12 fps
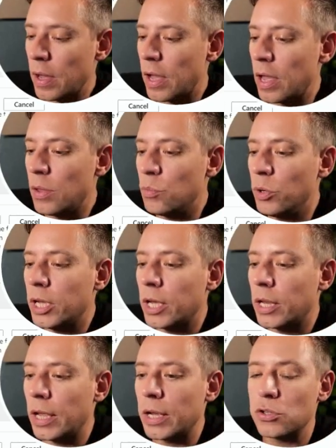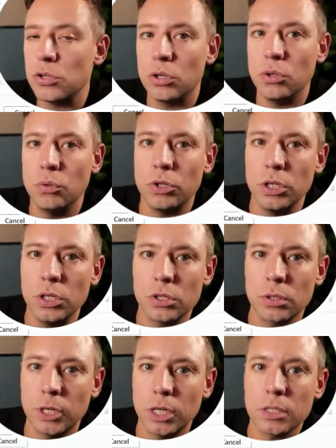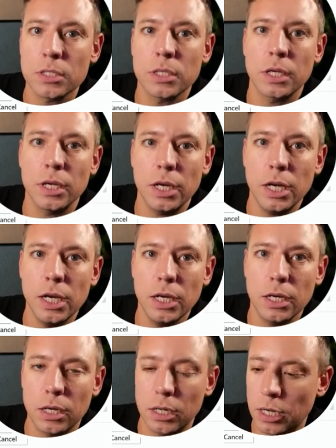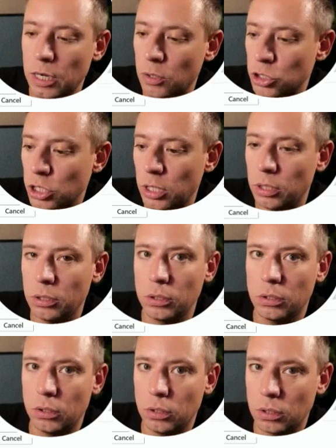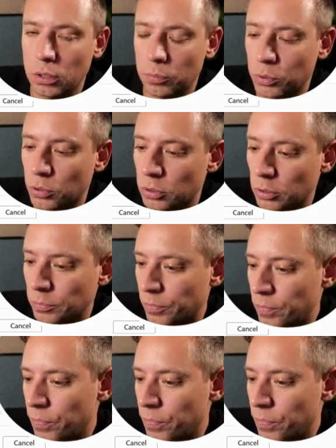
and we can execute these commands in the Cloud Shell on the portal.